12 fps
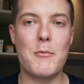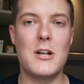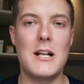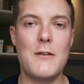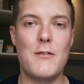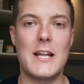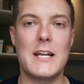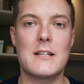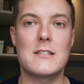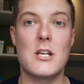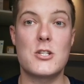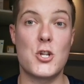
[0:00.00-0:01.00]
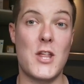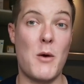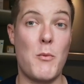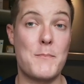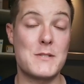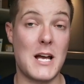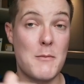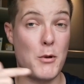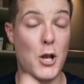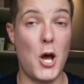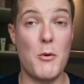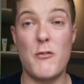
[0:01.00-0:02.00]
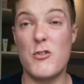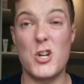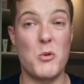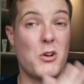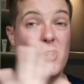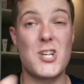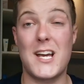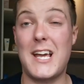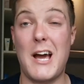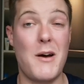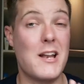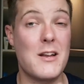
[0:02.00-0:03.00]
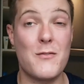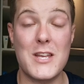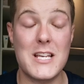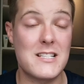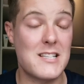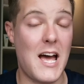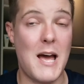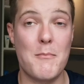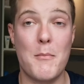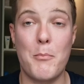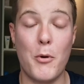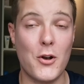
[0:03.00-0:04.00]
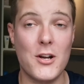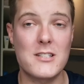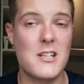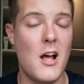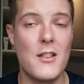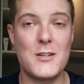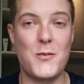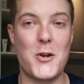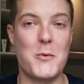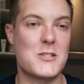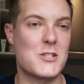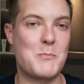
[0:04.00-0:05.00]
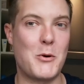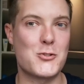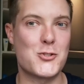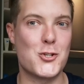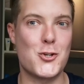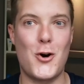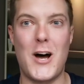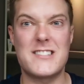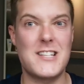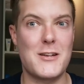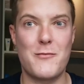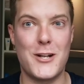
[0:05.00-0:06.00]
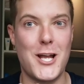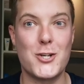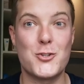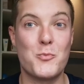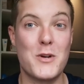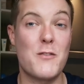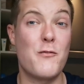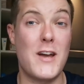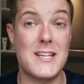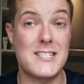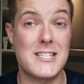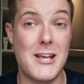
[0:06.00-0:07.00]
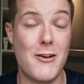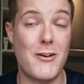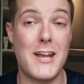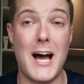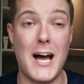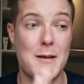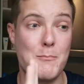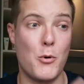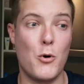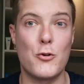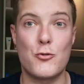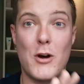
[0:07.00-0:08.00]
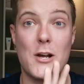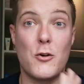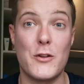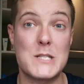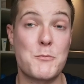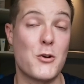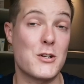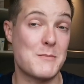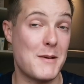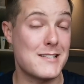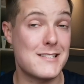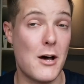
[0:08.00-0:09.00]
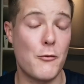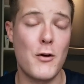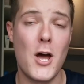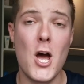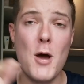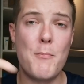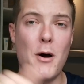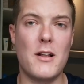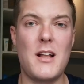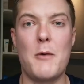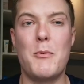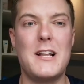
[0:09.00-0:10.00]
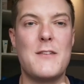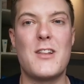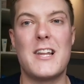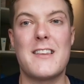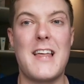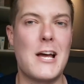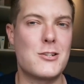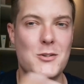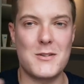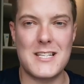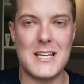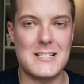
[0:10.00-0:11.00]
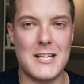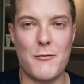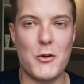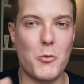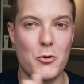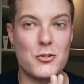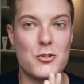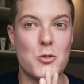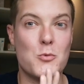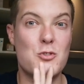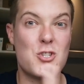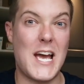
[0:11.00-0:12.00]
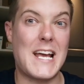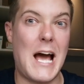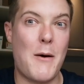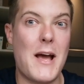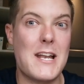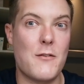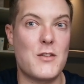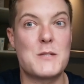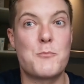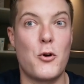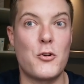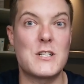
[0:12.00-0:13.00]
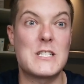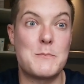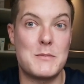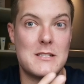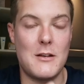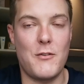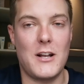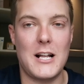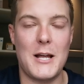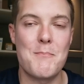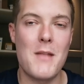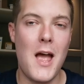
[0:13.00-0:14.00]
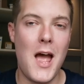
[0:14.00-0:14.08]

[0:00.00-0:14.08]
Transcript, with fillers: I'm going to leave links to their website below if you do want to check out any of these um, products. This video isn't sponsored or has any affiliation with Face Theory. I bought and tried all these products myself, but I will leave the link there so it's easy if you want to do check out any of these products specifically.